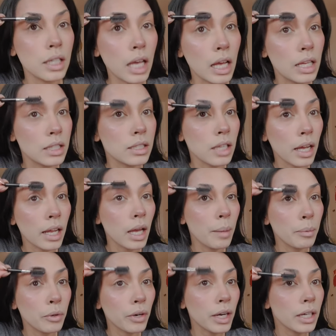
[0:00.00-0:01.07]
Yes, I
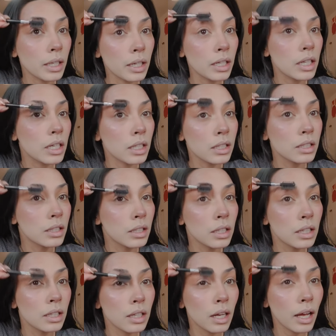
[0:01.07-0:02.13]
upgraded.
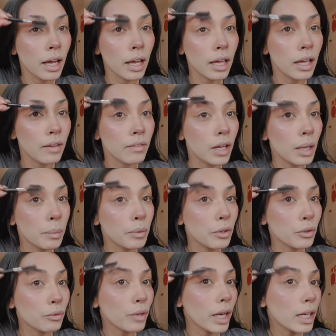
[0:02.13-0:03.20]
I have
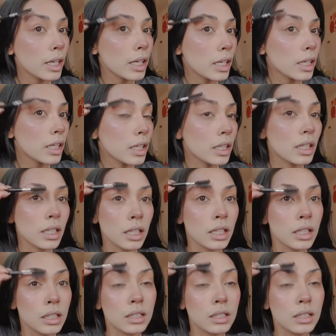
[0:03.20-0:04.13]
upgraded.